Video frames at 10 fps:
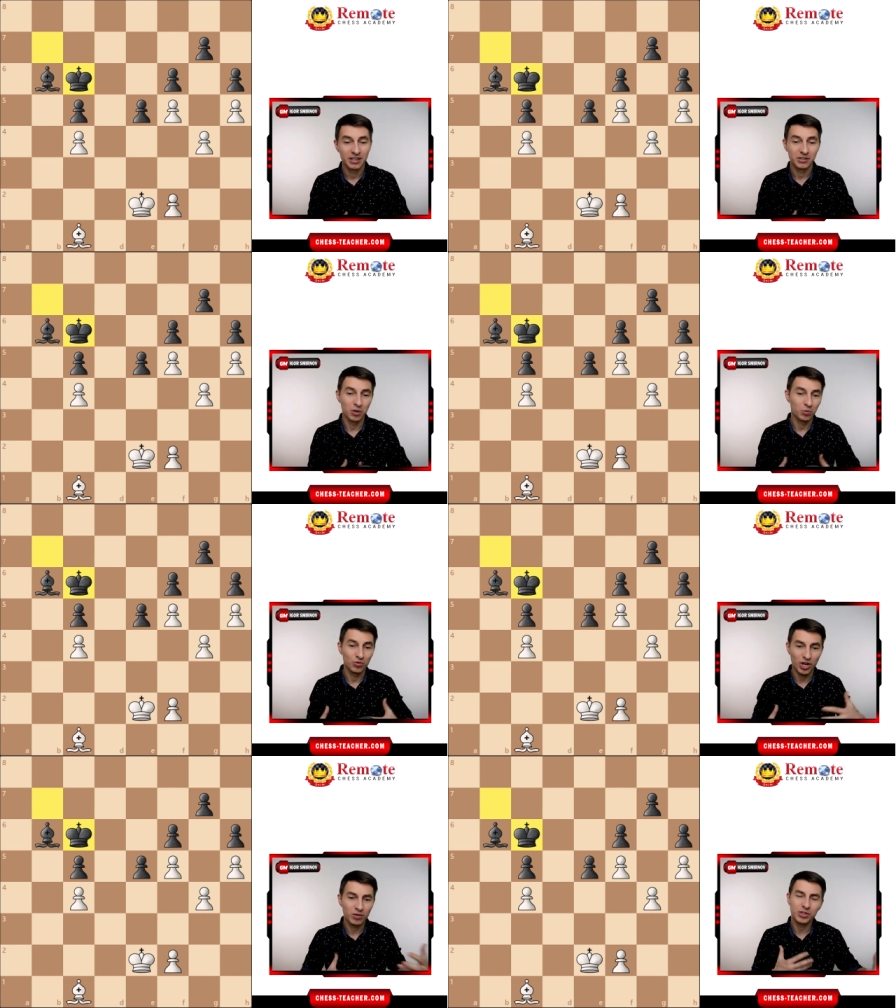so
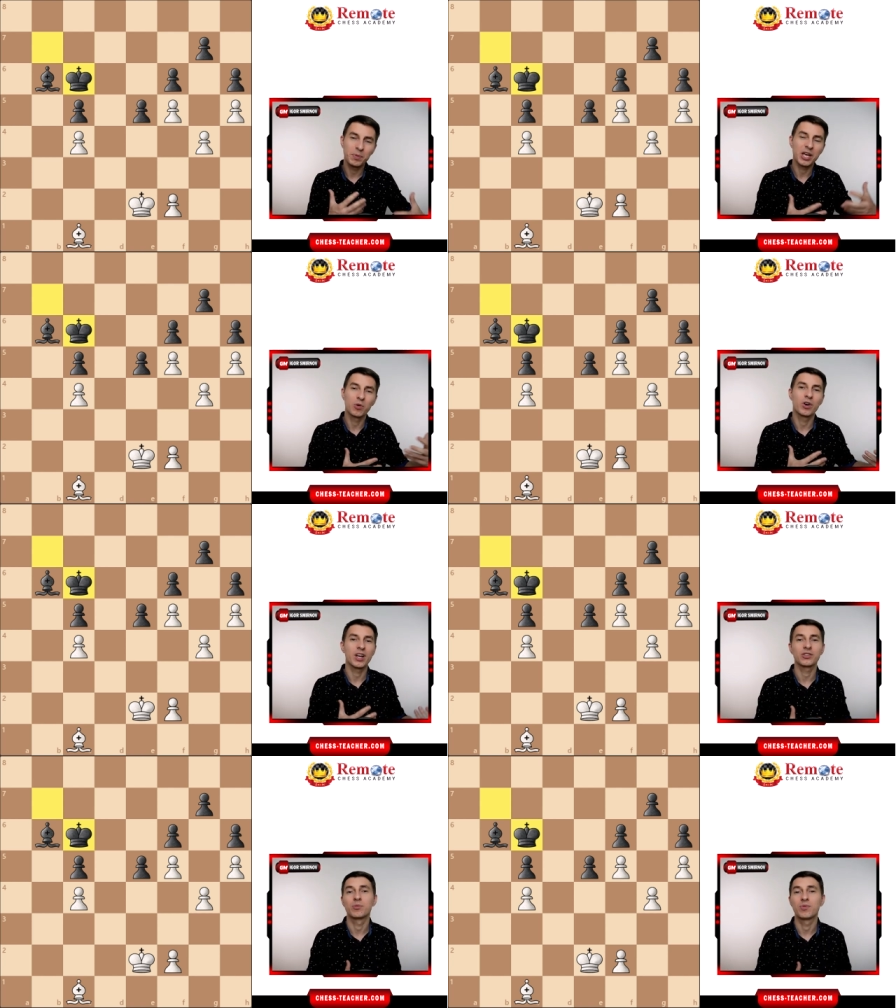generally speaking we're
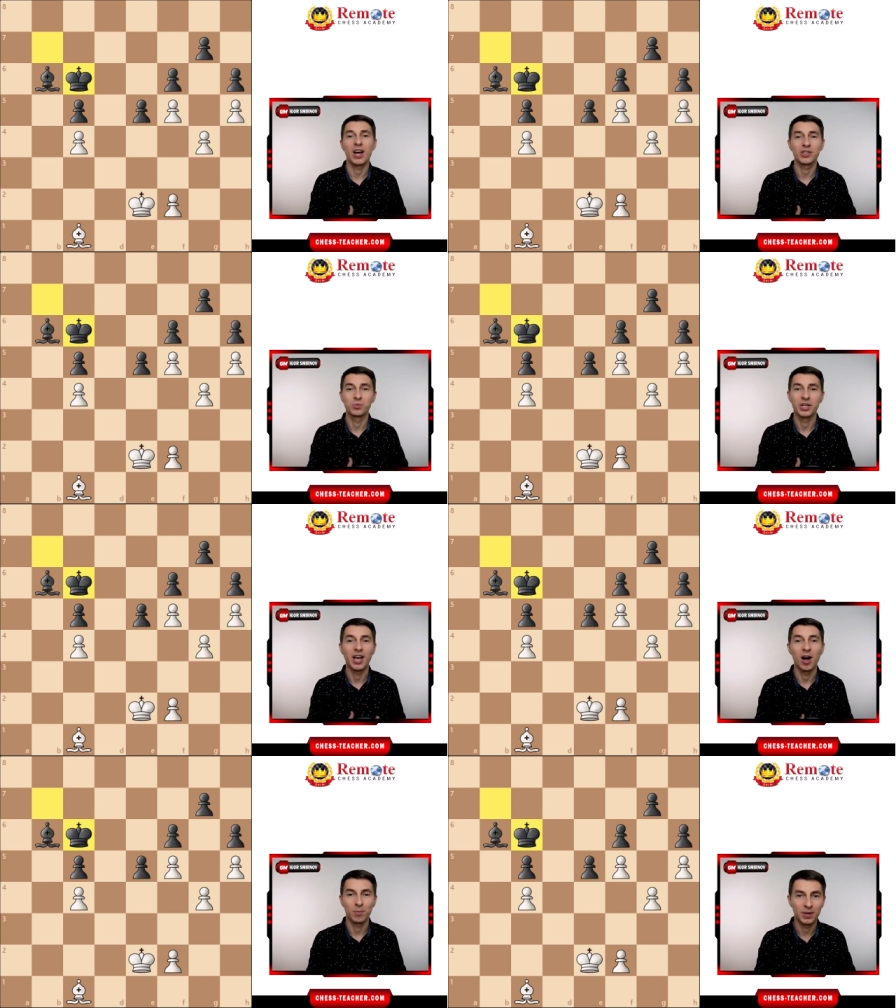not surprised when he
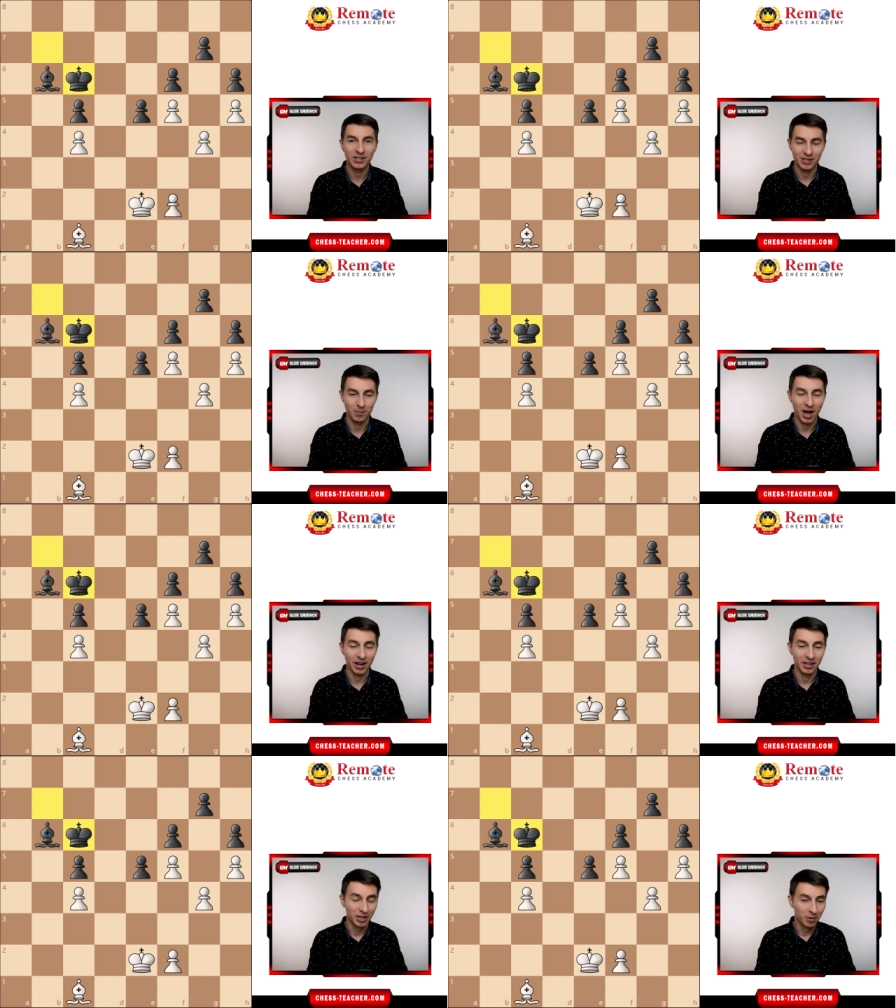outplays somebody.